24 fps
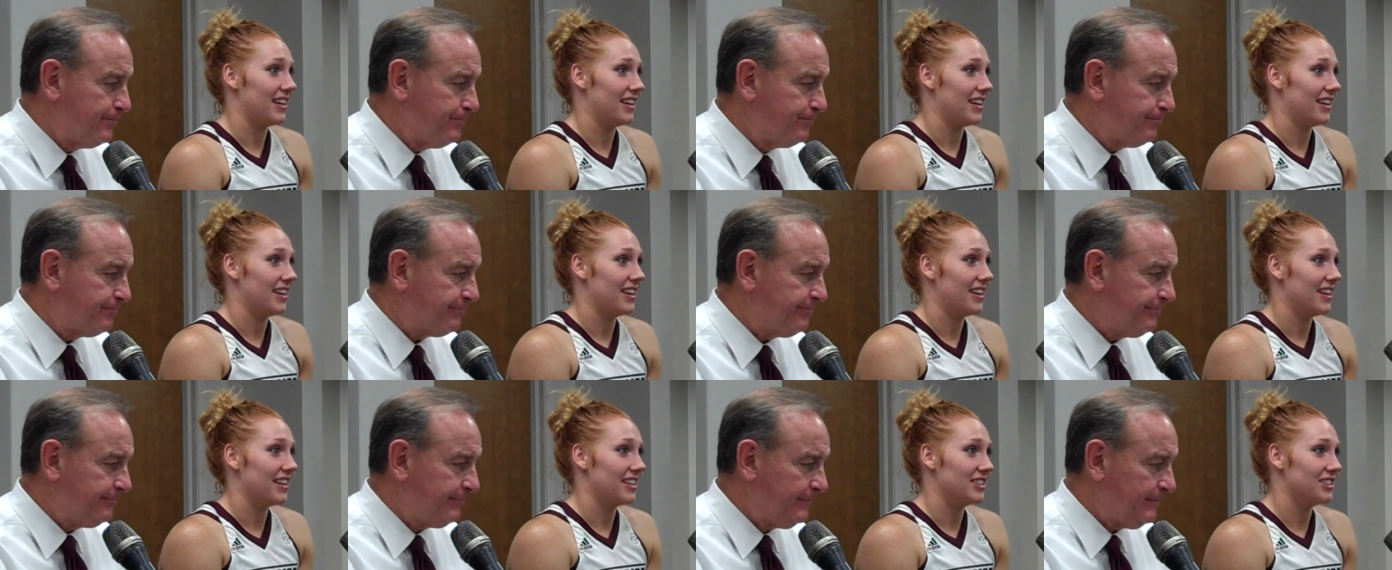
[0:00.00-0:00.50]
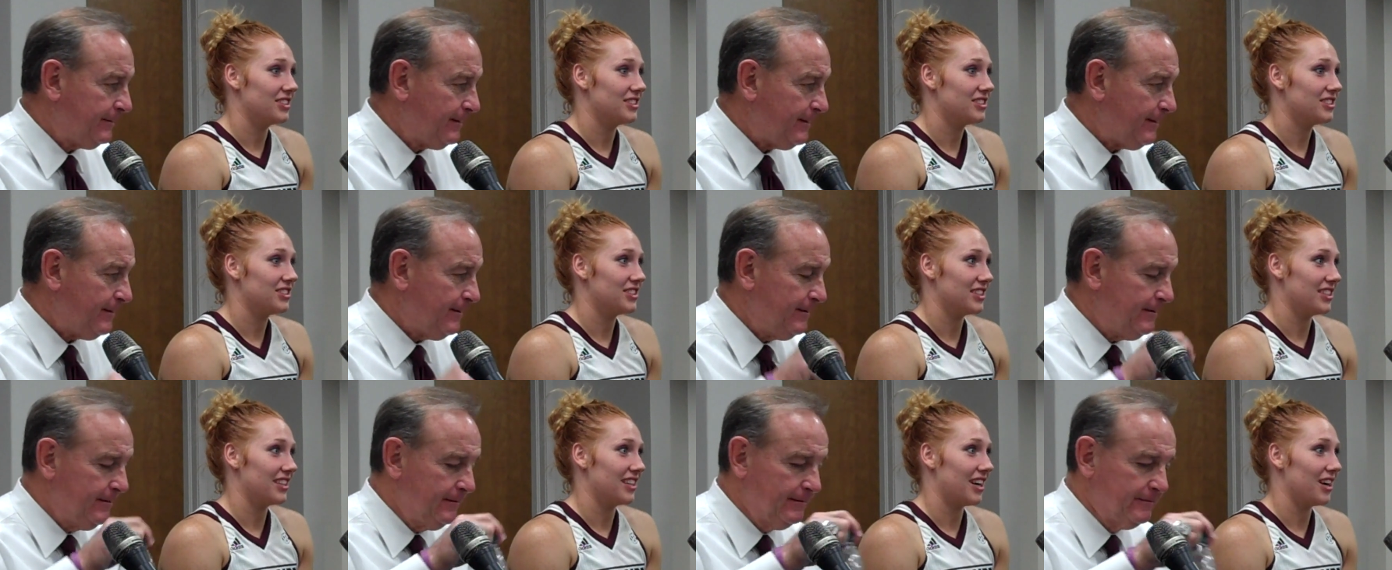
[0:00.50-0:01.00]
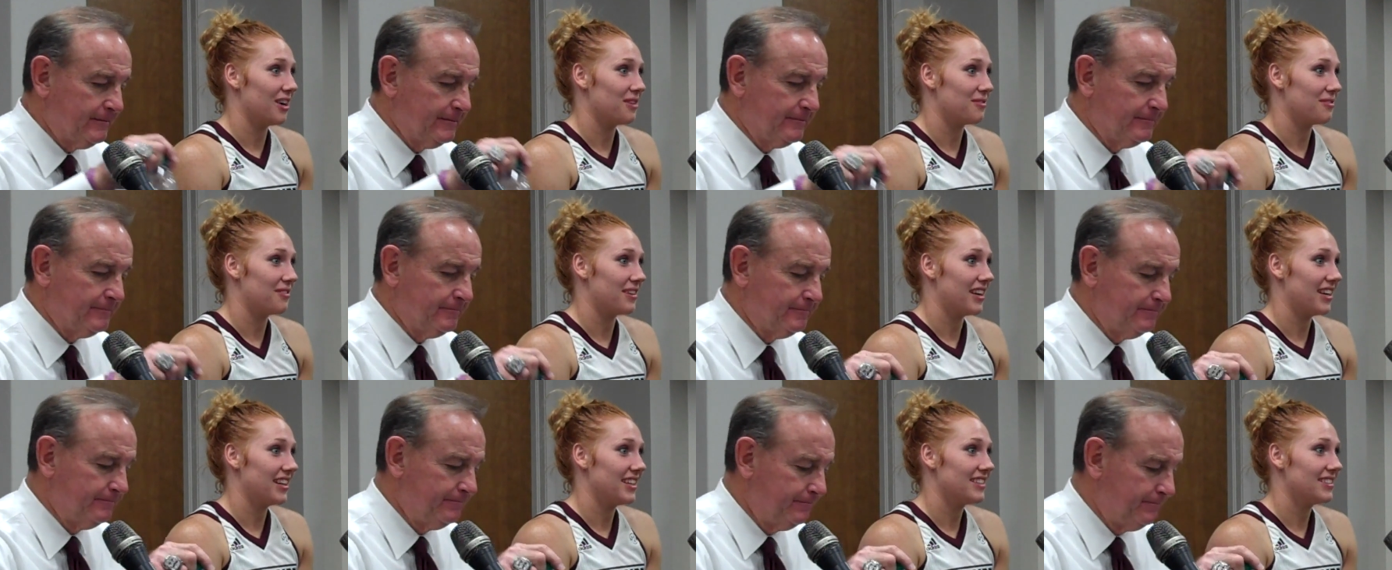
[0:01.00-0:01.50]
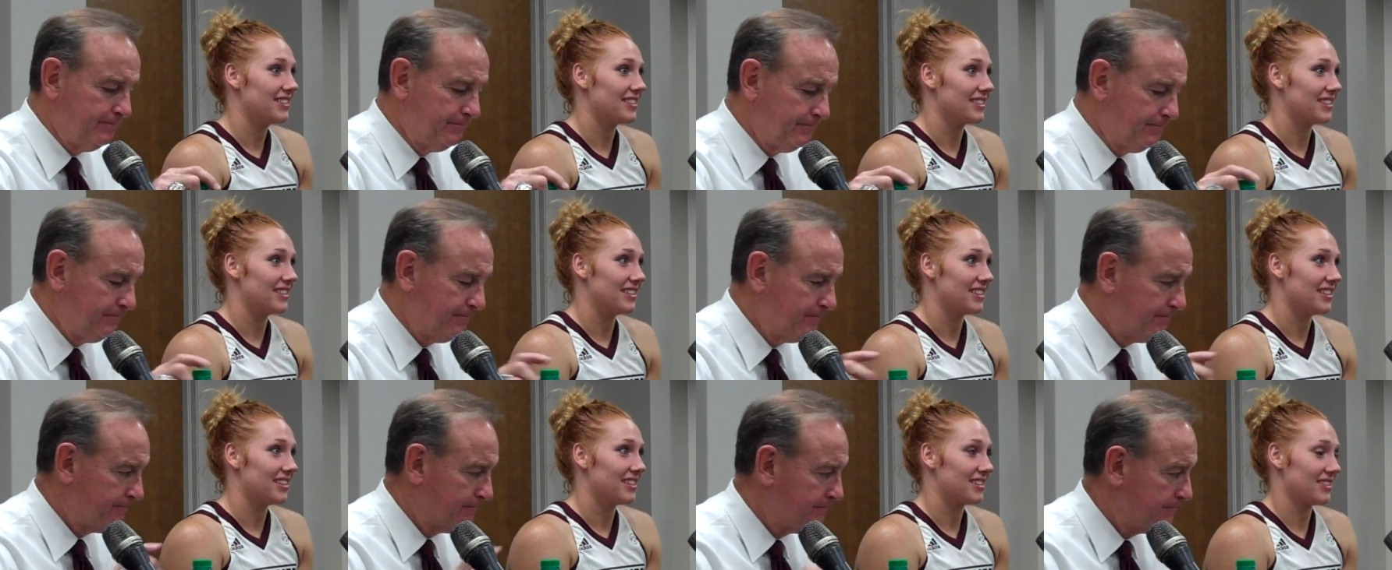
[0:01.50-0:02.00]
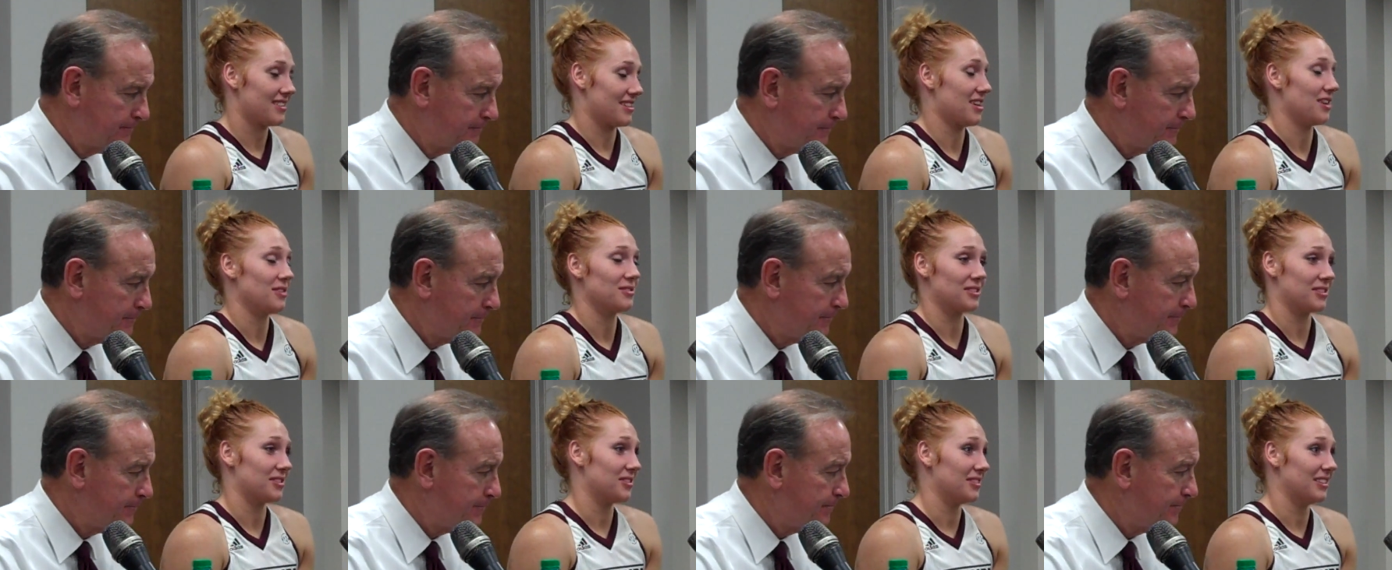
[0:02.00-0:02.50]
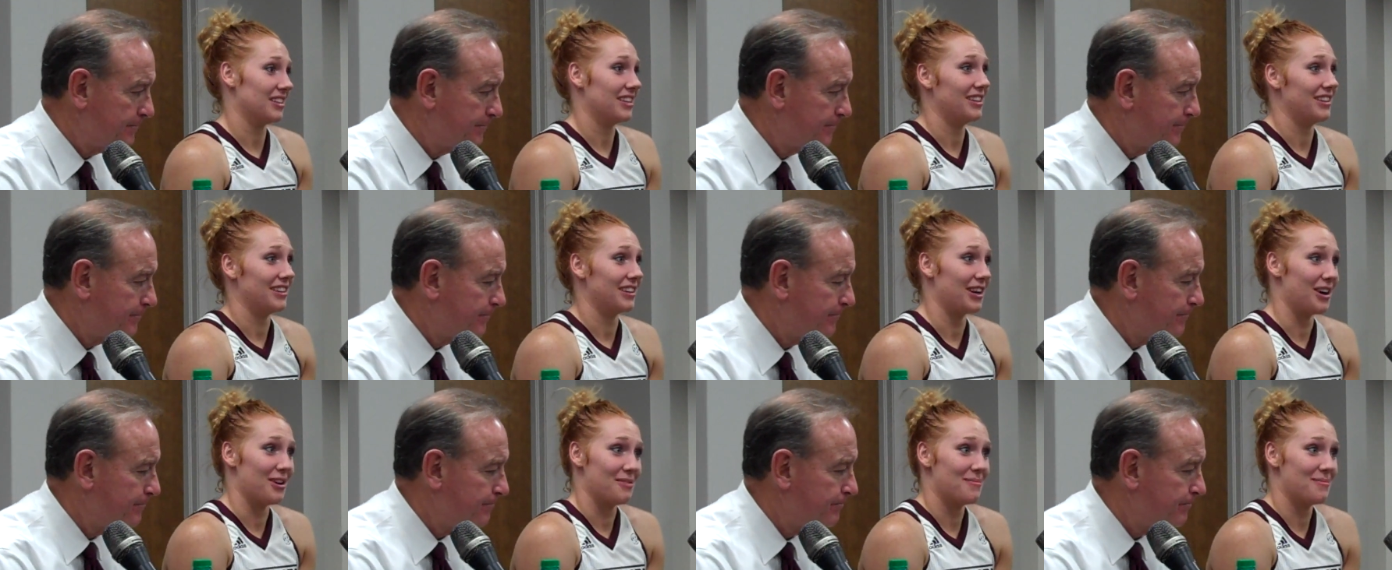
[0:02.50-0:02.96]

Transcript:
Speaker 1: and she outfaced, and I was going to let her